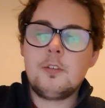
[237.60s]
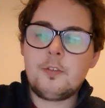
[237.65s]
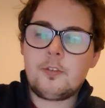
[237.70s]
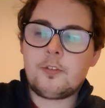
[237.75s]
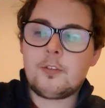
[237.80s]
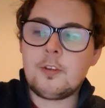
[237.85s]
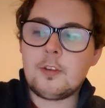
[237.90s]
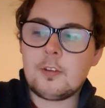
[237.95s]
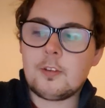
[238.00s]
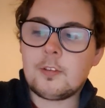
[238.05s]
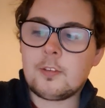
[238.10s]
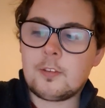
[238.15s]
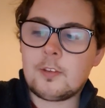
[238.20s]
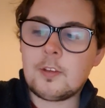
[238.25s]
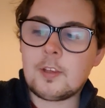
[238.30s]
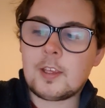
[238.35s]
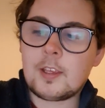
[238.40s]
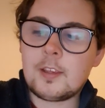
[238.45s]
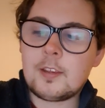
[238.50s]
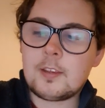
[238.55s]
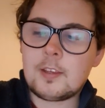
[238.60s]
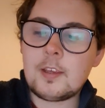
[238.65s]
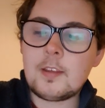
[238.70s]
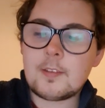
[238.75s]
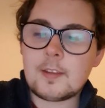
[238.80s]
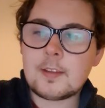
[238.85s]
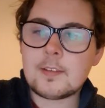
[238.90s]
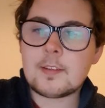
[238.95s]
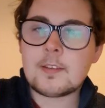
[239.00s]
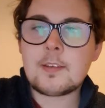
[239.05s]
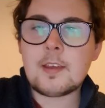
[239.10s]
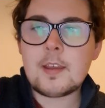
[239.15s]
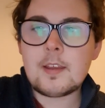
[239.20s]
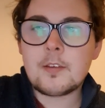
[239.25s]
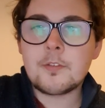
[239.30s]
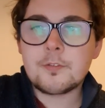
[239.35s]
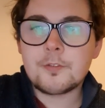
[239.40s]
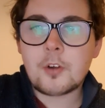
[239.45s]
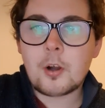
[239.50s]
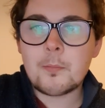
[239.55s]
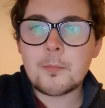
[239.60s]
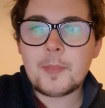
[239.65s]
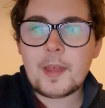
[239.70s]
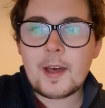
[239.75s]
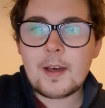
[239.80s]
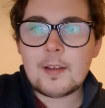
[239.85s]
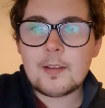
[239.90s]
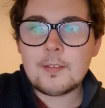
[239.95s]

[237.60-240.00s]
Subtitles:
the key thing to take from that